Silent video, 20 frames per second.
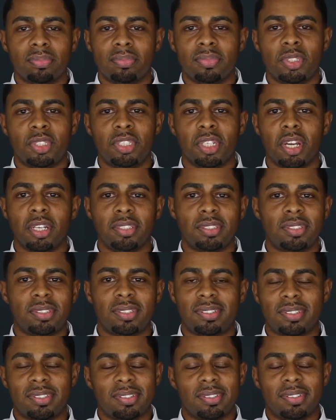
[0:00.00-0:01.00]

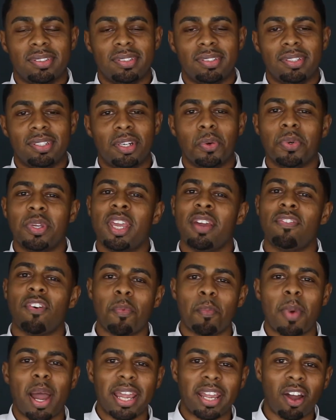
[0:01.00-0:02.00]
give up
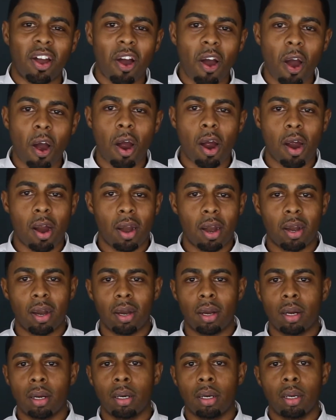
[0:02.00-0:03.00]
my car,